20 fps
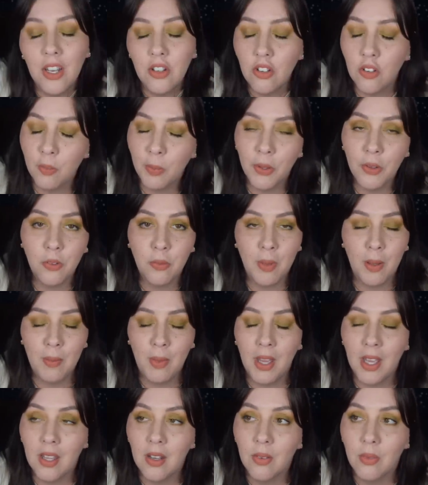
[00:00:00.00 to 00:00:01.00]
it just blows my
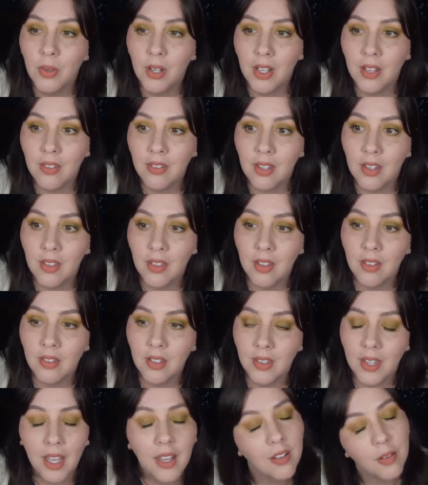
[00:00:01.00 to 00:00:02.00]
mind when I see things
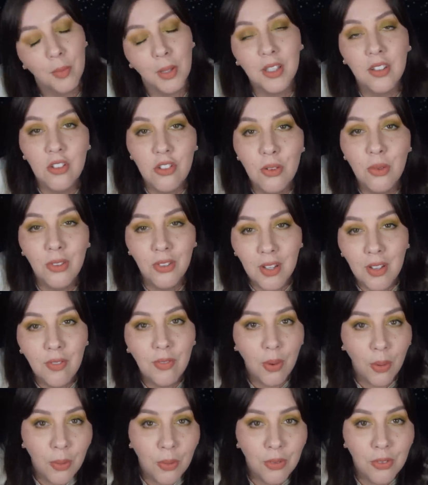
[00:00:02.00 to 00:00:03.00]
like that, because I'm like, did you see
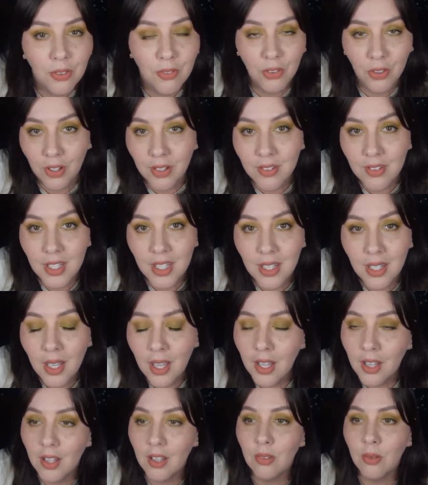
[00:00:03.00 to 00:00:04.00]
photos of Christy?
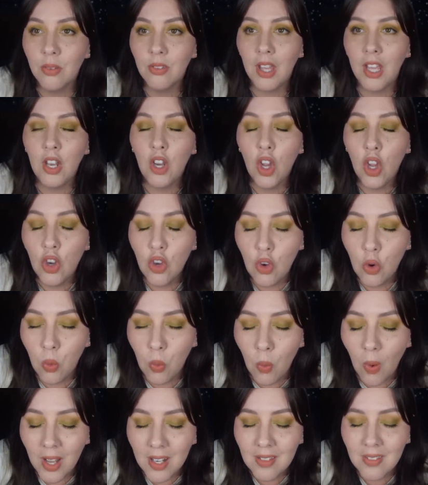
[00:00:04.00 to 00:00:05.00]
This was a
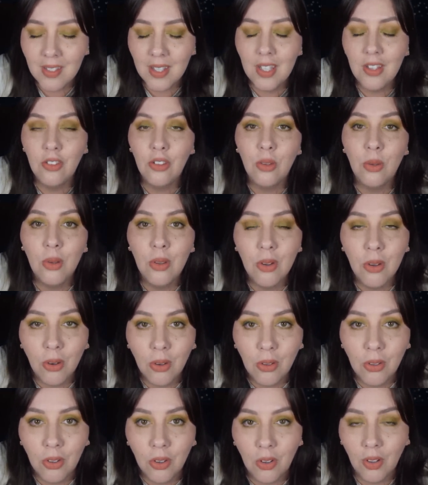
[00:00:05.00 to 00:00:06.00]

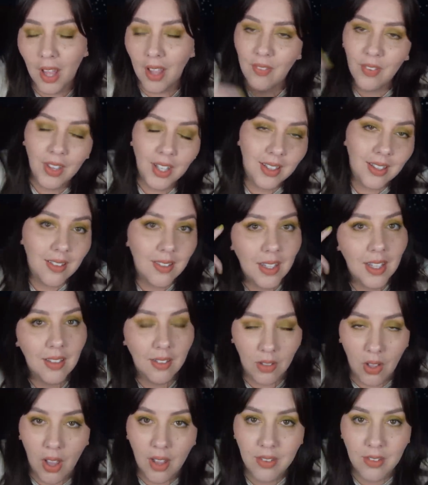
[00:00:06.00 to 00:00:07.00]
22-year-old girl. I feel like this
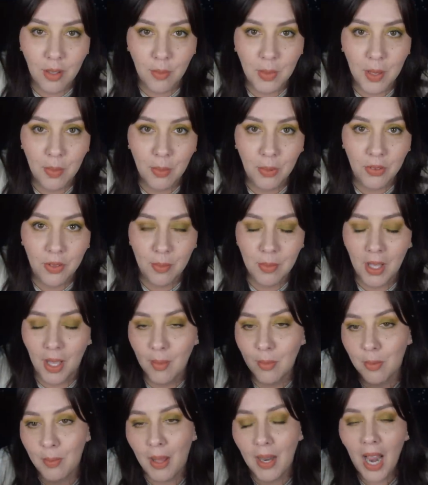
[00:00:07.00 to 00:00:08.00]
gets lost on people
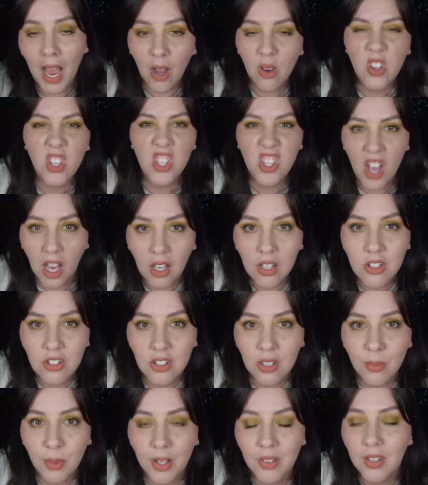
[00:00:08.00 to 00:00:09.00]
sometimes about how young
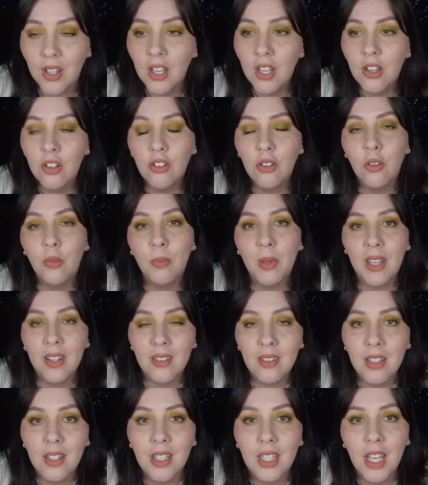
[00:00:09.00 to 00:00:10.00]
she was. She was
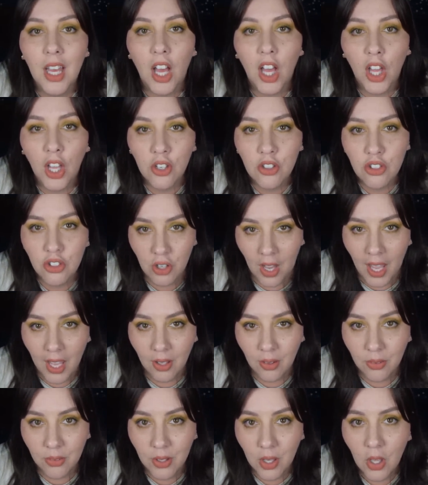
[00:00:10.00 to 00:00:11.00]
basically a
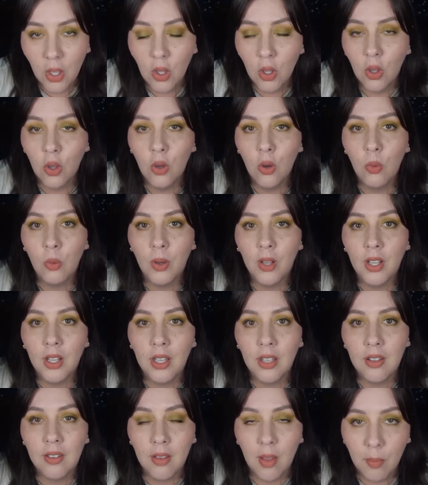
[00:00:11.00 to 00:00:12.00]
child who
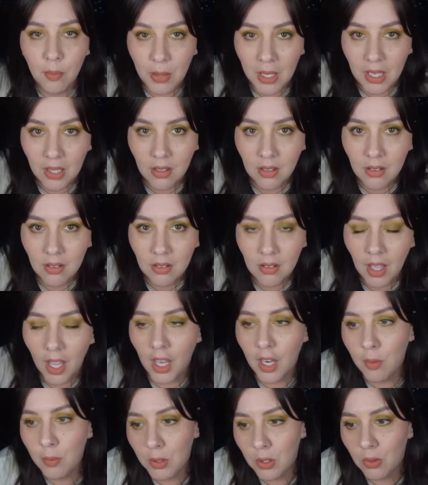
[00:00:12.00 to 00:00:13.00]
was beaten
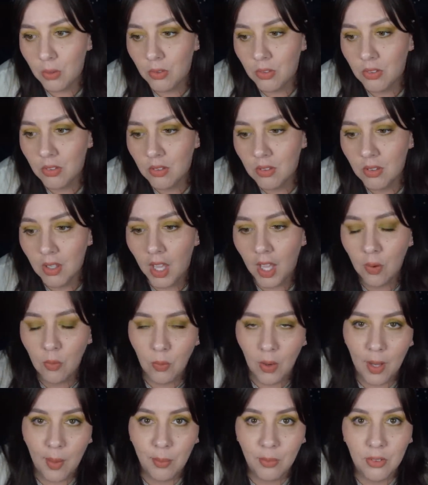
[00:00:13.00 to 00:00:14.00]
and abused and
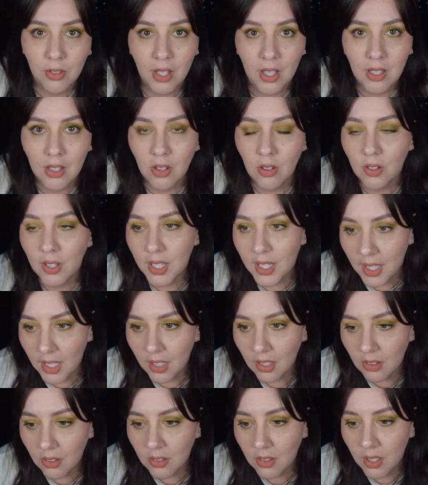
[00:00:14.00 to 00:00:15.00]
raped and nearly
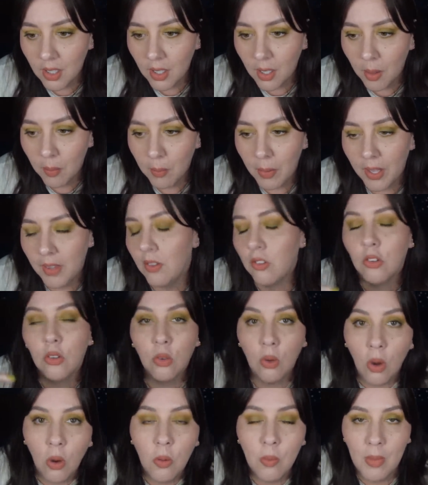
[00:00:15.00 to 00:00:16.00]
killed by this
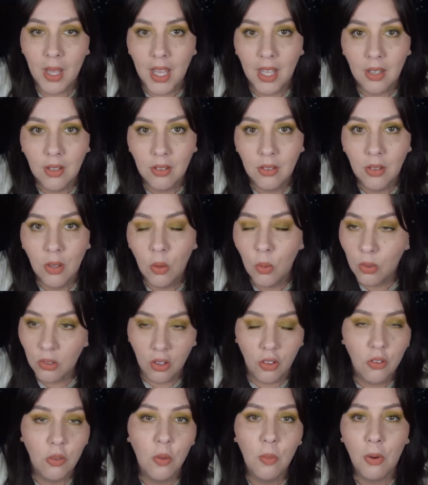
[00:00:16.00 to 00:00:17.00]
grown man who was
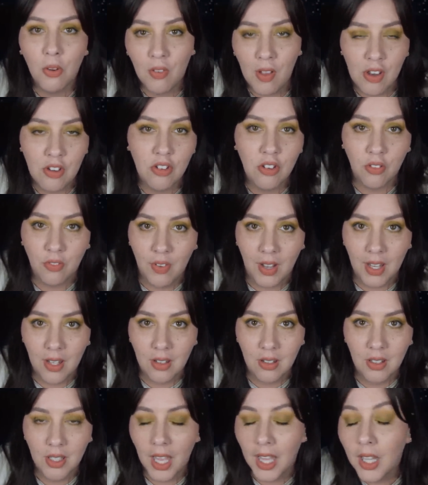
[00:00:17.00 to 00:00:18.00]
also a professional
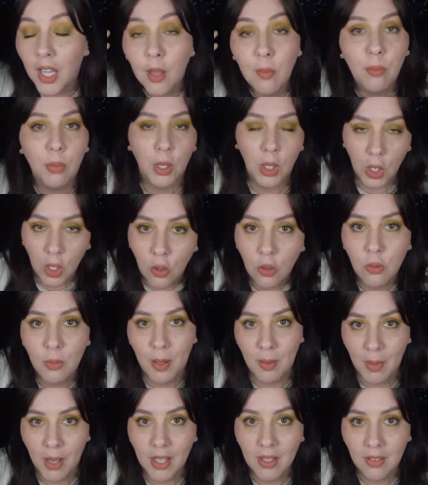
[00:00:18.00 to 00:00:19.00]
fighter. It, like, blows
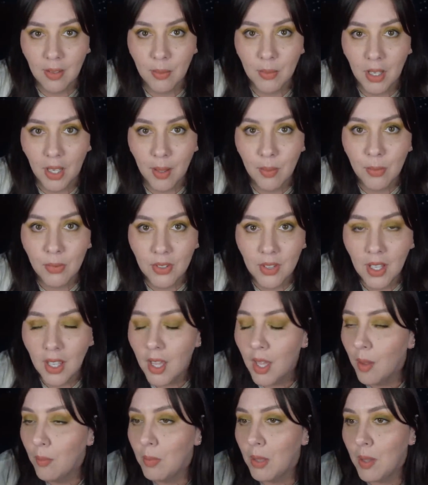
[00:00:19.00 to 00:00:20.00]
my mind sometimes.
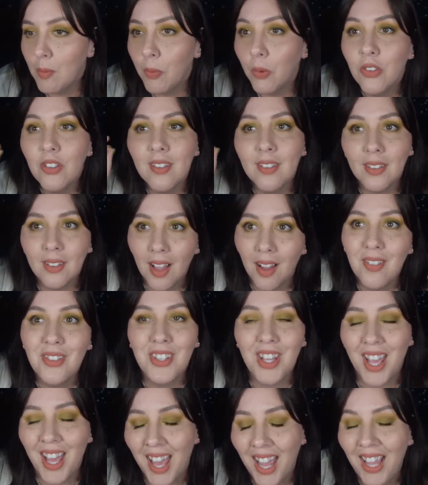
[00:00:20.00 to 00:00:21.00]
People just love
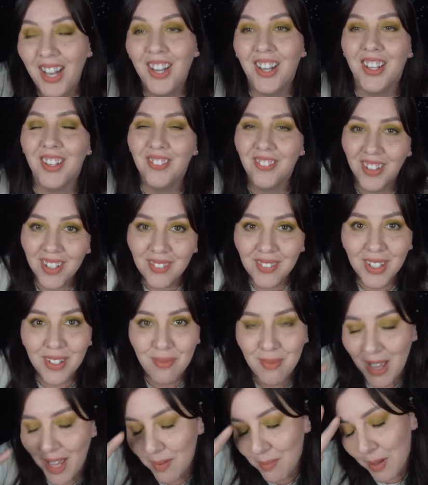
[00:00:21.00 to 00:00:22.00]
to hate on
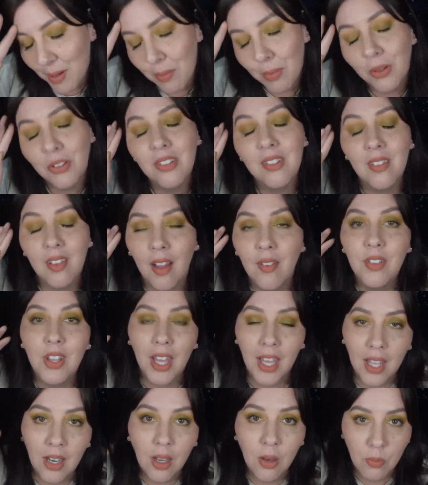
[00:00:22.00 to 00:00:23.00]
women, man. People just love to
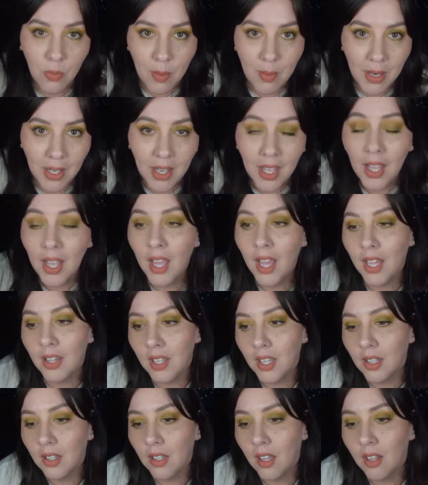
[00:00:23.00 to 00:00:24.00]
hate on women, and
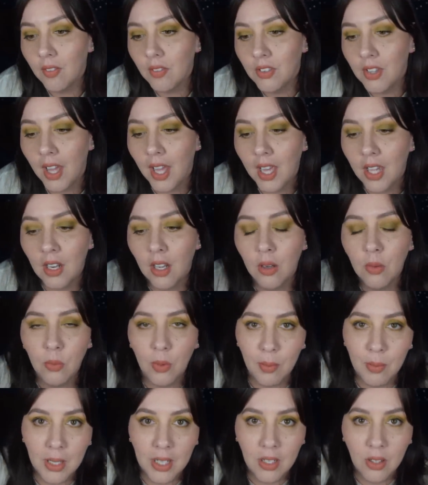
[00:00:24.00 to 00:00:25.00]
they love to hate on
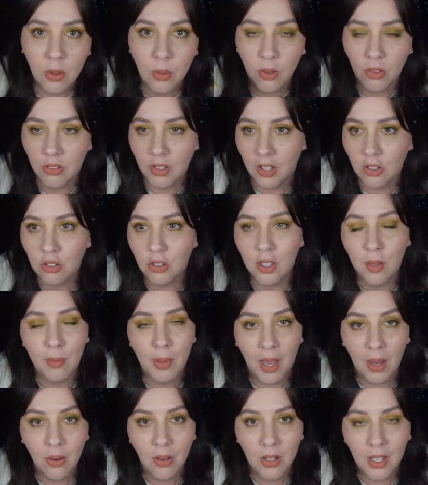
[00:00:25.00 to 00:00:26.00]
women who are sexually
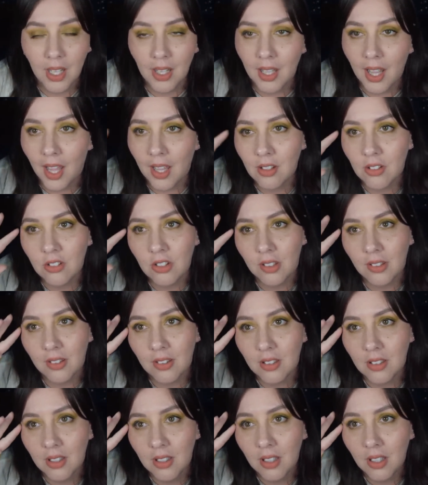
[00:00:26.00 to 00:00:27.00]
empowered. And that
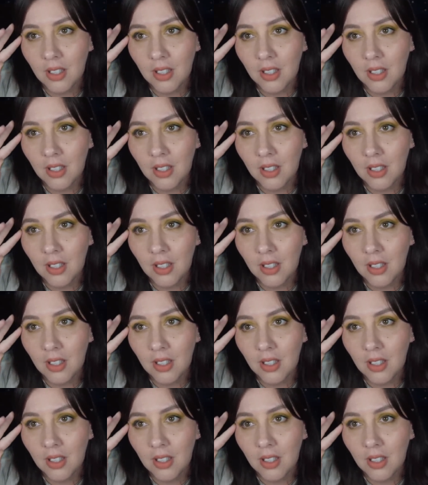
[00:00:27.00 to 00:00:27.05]
just,